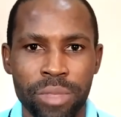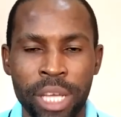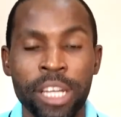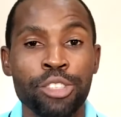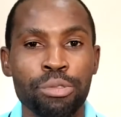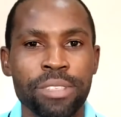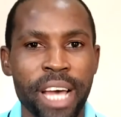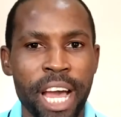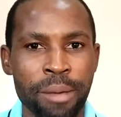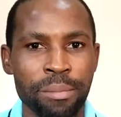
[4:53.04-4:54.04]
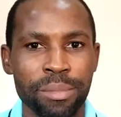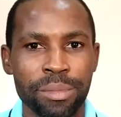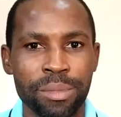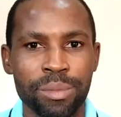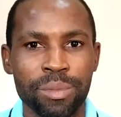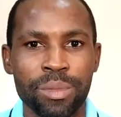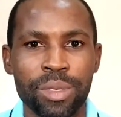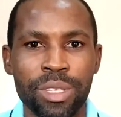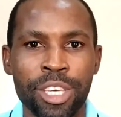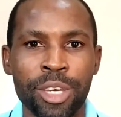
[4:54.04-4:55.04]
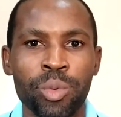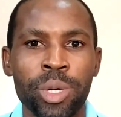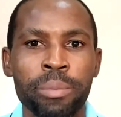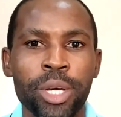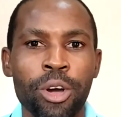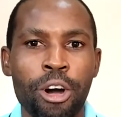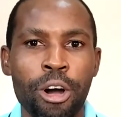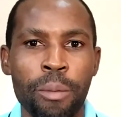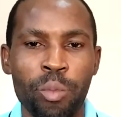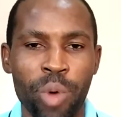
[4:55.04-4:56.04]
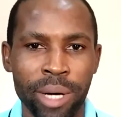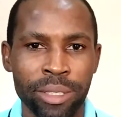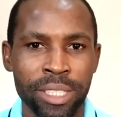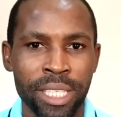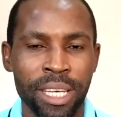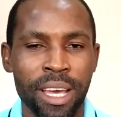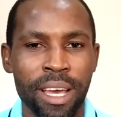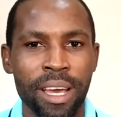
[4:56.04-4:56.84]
a little time, he will become wealthy